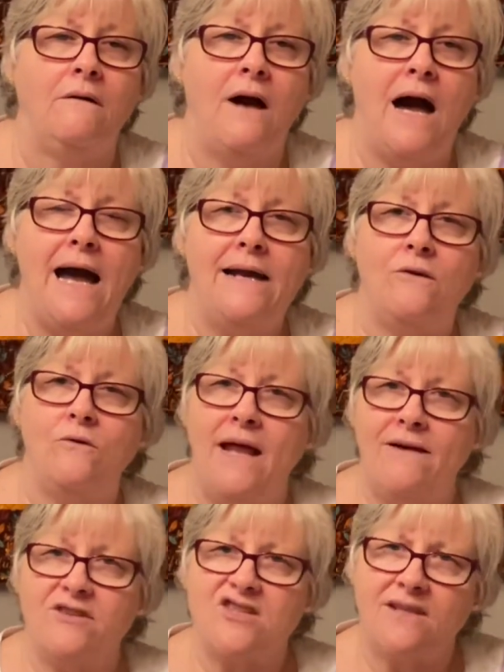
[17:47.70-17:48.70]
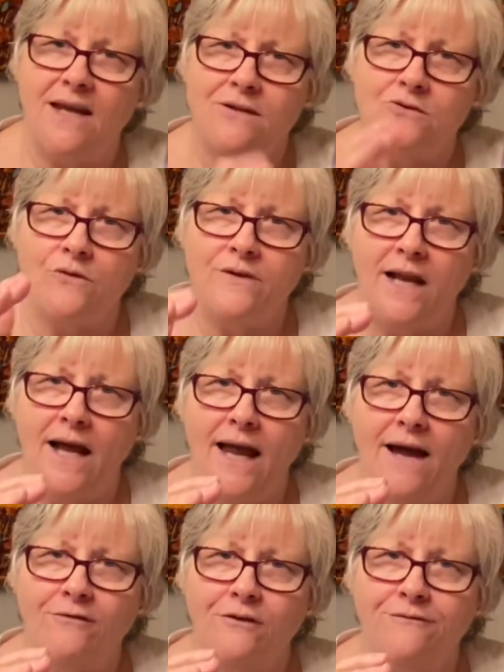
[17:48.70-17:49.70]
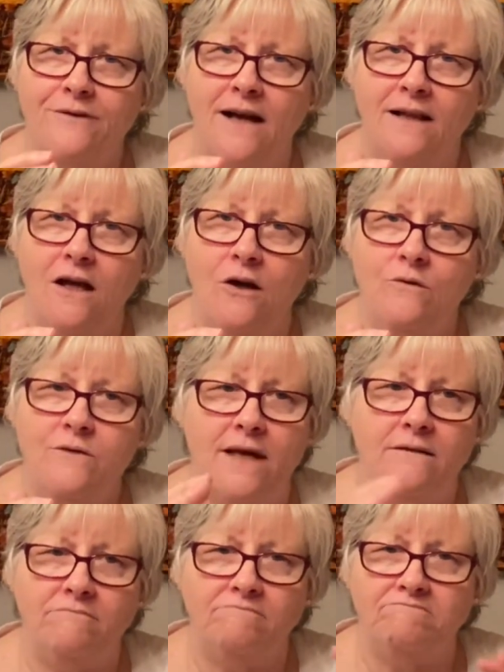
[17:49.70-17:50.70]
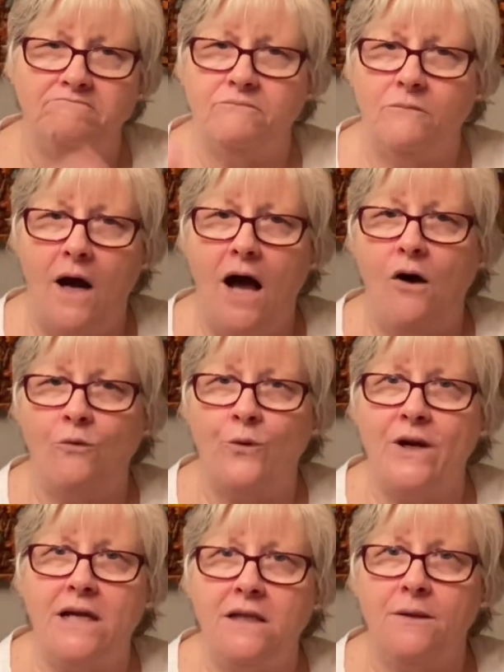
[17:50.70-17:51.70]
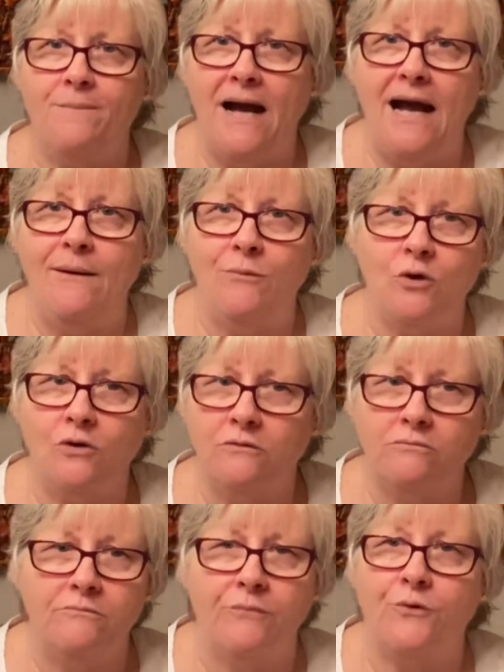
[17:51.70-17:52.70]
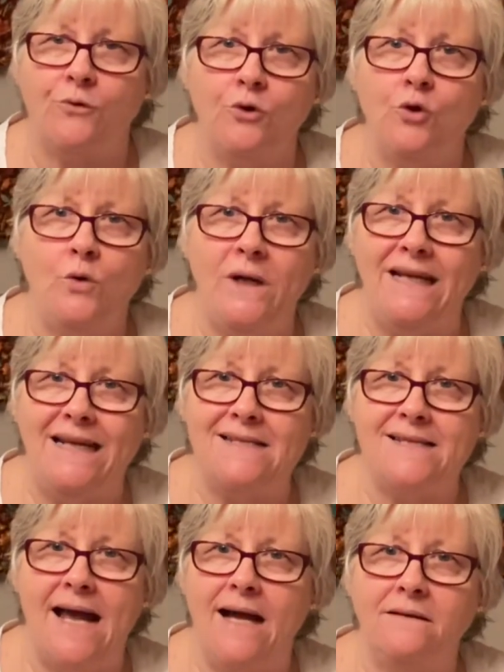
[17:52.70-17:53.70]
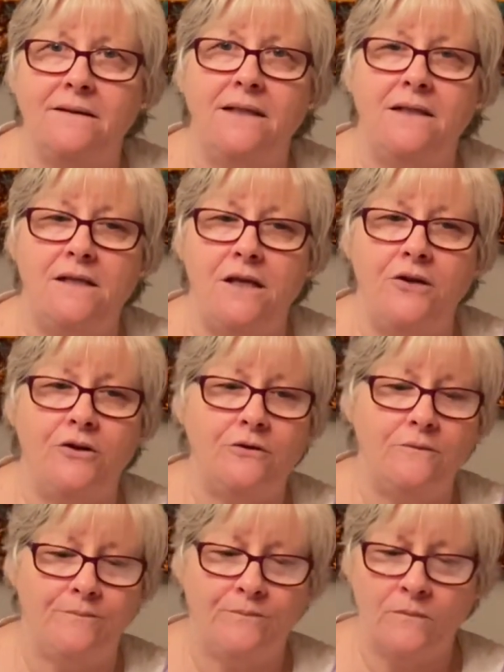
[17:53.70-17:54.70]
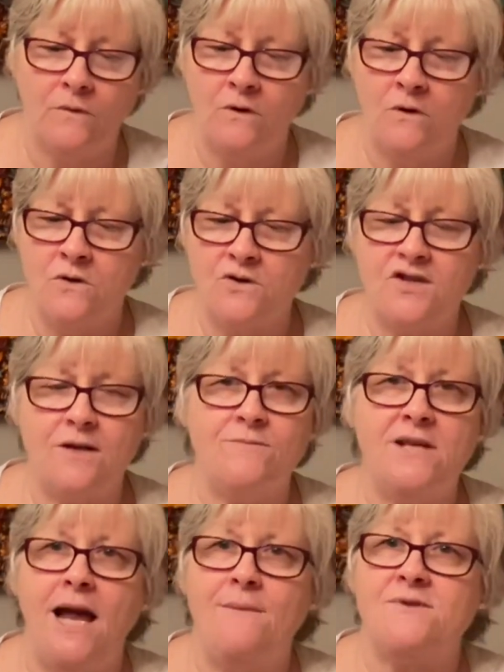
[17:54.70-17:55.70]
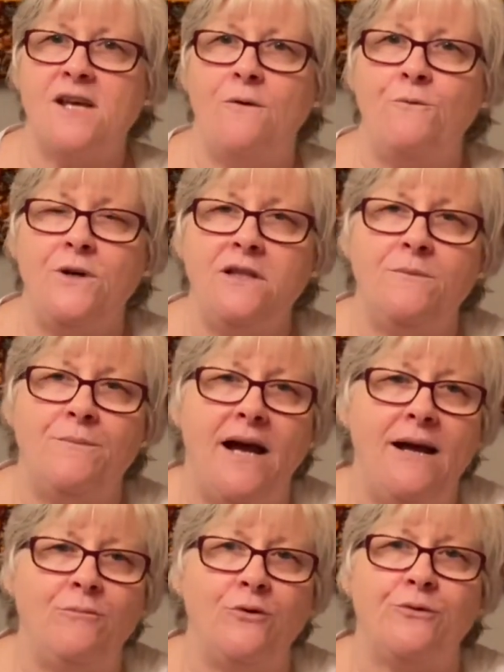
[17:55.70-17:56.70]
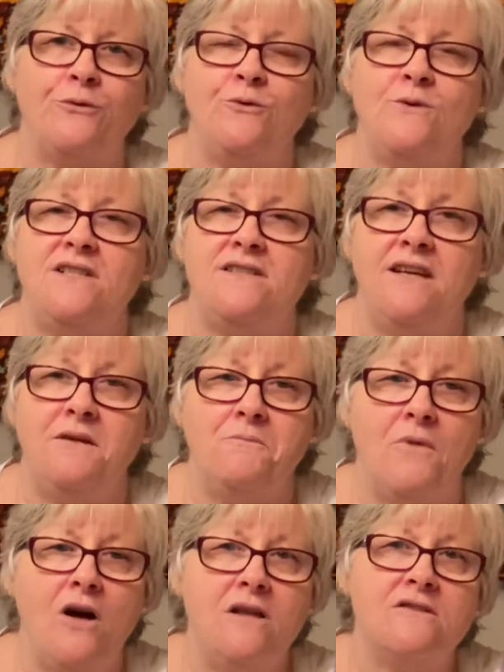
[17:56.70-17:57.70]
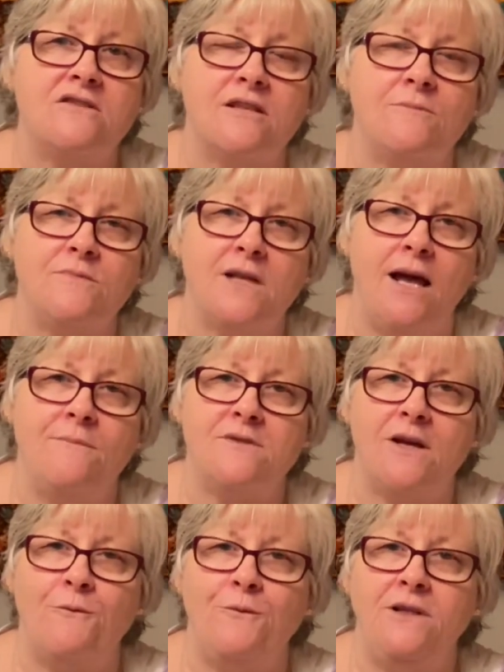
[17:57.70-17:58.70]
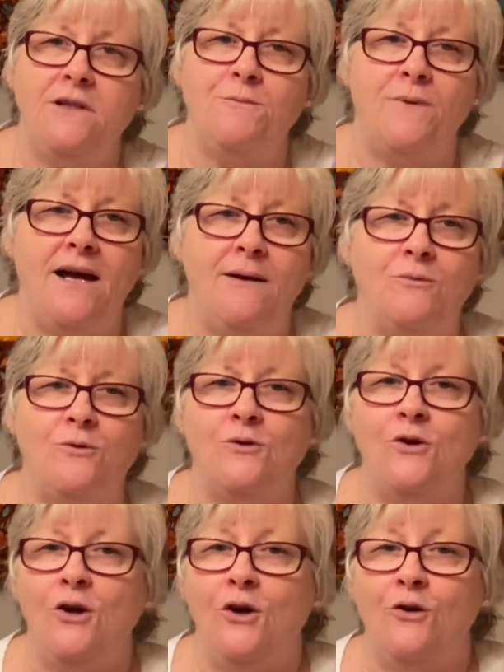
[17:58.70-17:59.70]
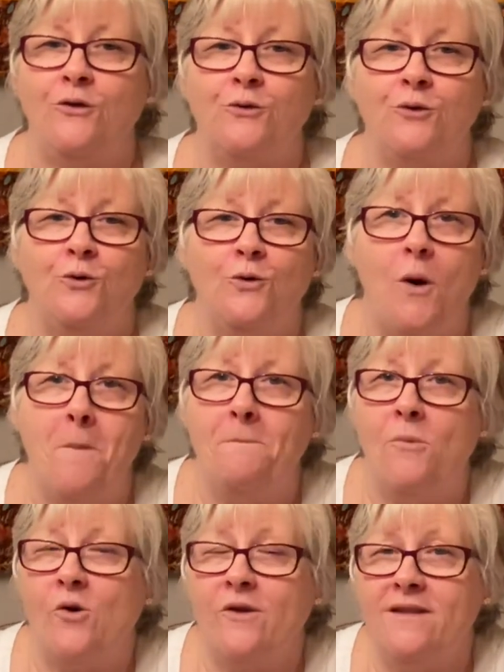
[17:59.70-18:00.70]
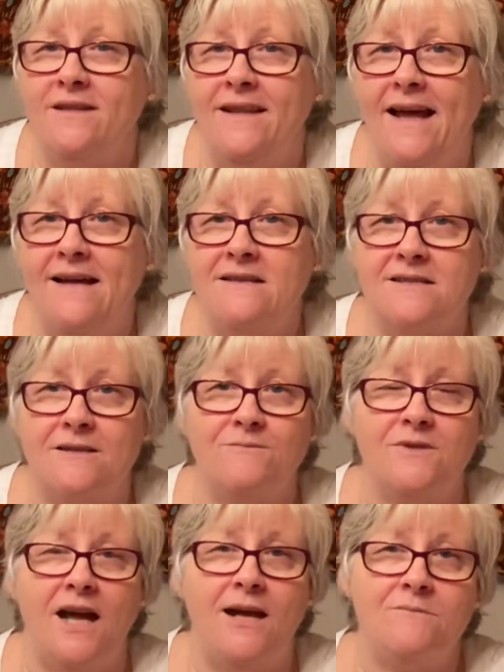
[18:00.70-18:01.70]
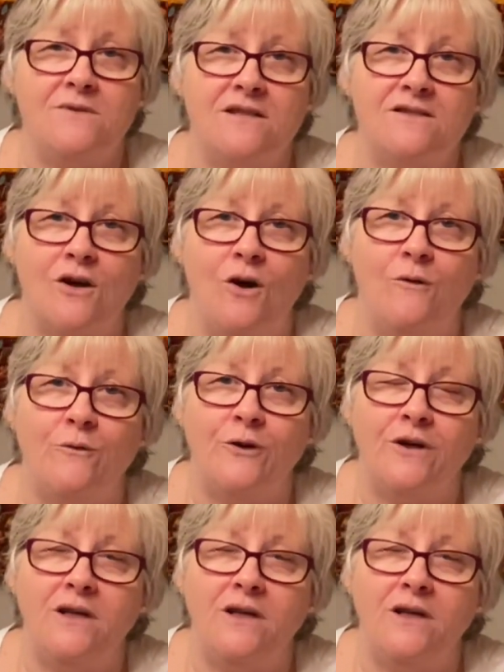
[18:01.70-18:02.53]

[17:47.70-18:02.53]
I don't have a schedule that I have to follow that I'll read the Bible through in exactly a year. Sometimes I read the Bible through in 10 months. Sometimes I read the Bible through more than that. Sometimes it's over a